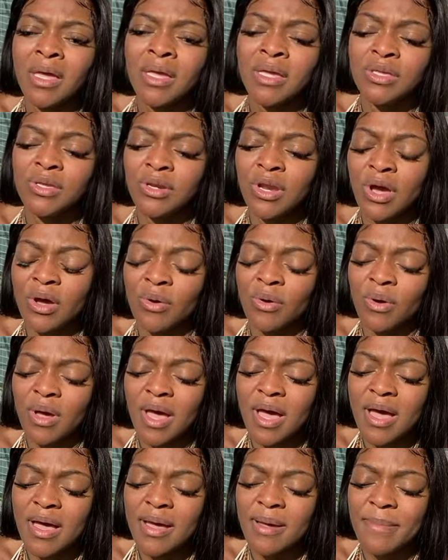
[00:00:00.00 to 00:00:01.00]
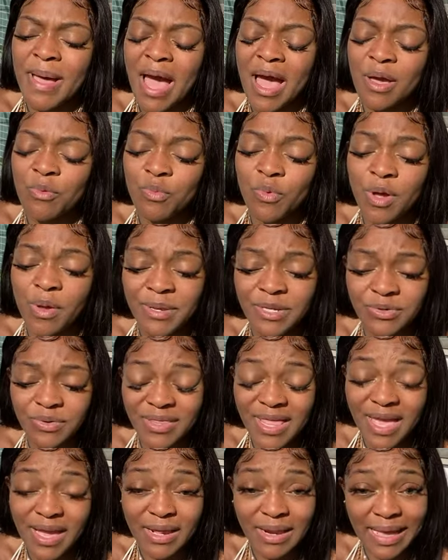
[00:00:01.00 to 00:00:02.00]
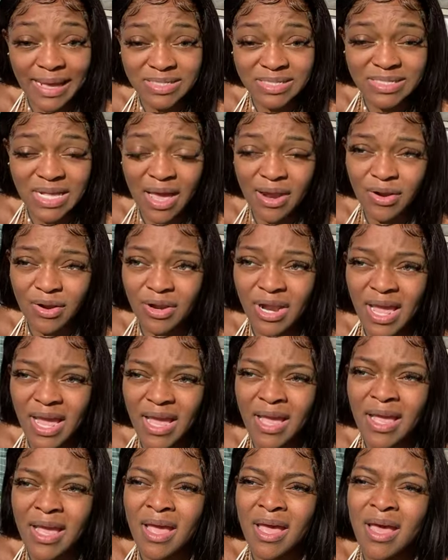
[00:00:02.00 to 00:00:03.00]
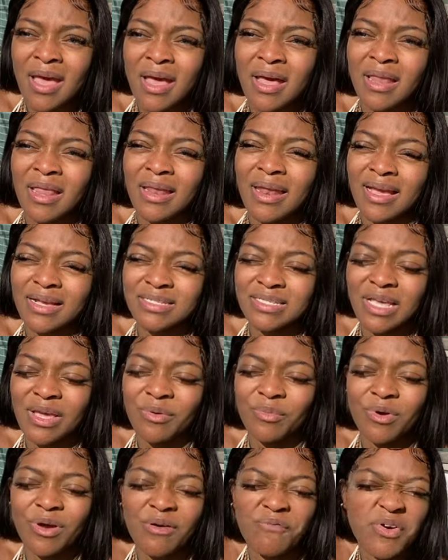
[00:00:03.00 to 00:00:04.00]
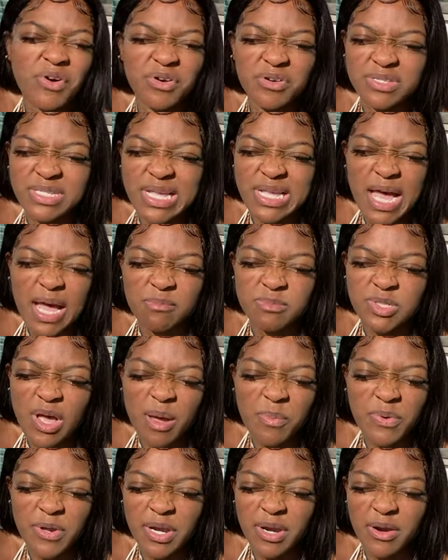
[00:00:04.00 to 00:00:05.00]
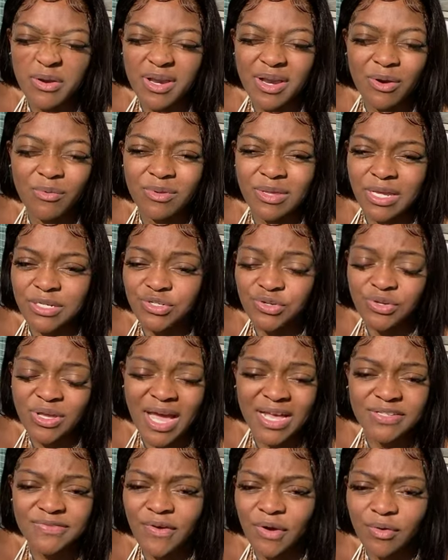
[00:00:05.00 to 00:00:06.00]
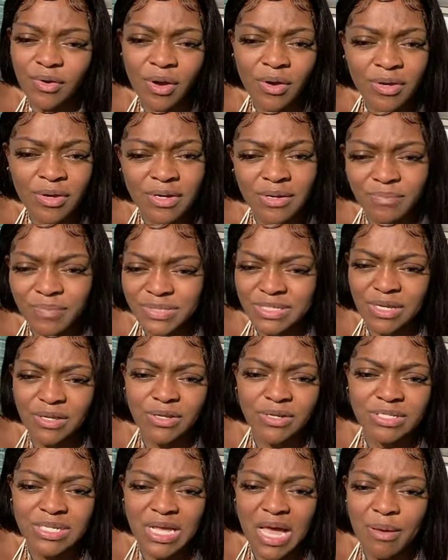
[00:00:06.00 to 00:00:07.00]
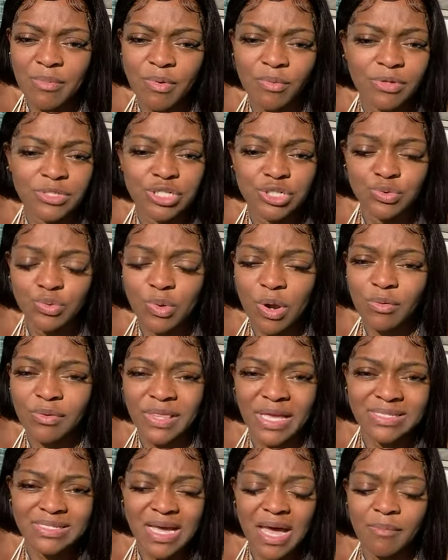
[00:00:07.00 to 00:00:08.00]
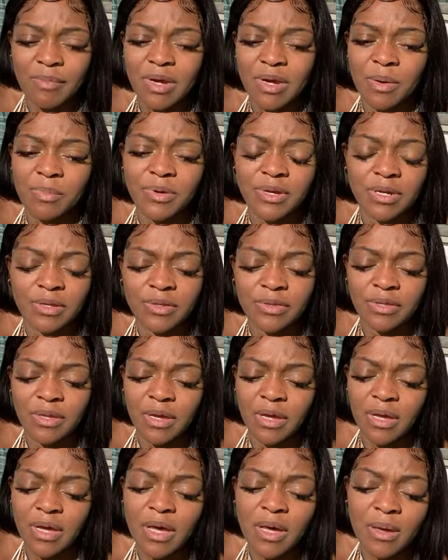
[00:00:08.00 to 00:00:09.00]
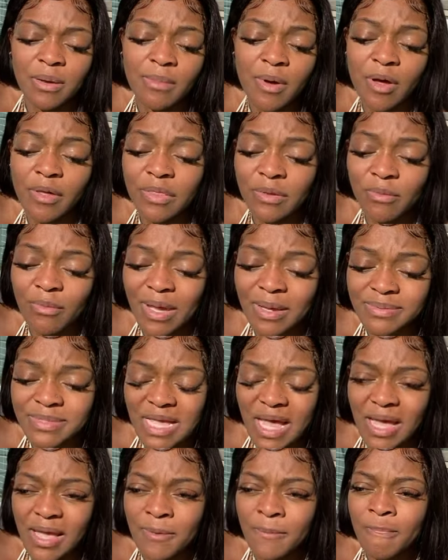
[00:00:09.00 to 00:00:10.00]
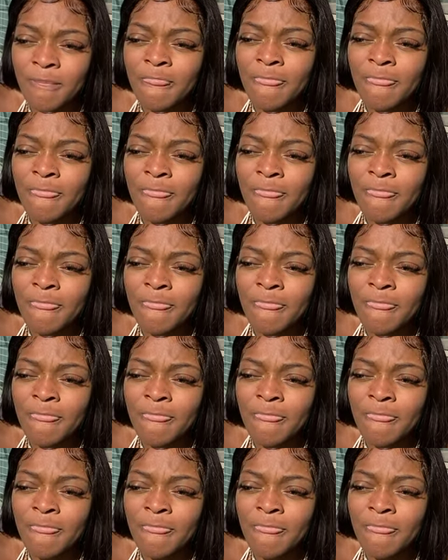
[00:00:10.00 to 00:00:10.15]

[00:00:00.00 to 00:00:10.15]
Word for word: you know, I will be doing that class Saturday. Like I said, we're gonna vote on time, so I'll put it on here. We'll let you guys vote on a particular time, and we'll just roll with that time, and I'll put it on the website.